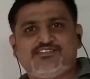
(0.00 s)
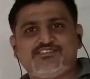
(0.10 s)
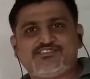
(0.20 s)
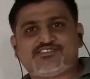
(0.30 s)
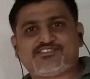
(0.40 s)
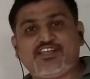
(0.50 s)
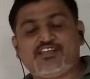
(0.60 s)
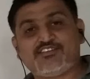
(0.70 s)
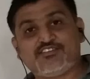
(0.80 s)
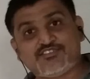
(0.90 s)

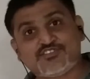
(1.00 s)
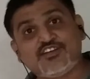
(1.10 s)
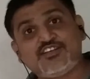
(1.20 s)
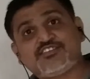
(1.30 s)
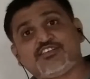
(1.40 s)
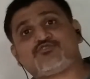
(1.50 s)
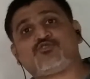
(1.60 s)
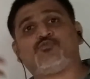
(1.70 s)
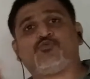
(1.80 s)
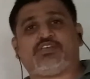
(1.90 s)
Sun is also
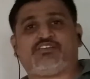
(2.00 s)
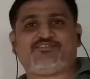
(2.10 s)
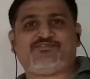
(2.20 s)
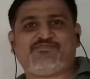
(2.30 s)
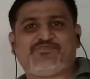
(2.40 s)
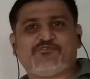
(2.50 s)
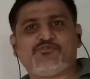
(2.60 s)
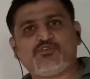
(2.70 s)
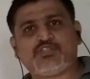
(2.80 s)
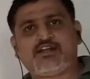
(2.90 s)
moving. We
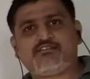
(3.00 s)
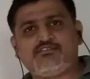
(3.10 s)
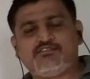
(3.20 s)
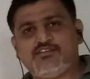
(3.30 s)
know that.